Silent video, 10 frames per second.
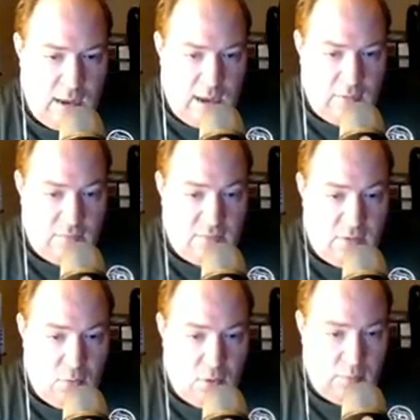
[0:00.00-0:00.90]
If
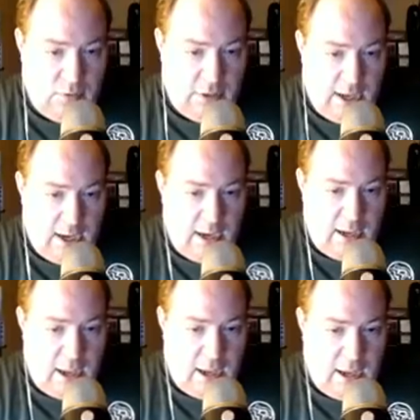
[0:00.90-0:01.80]
you are
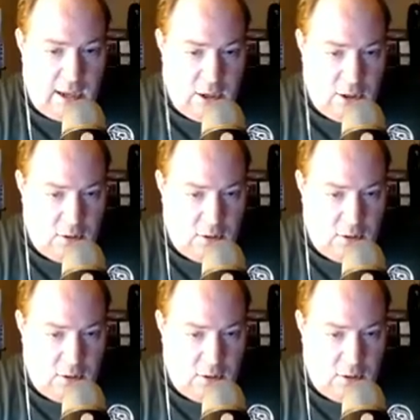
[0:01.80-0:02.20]
playing a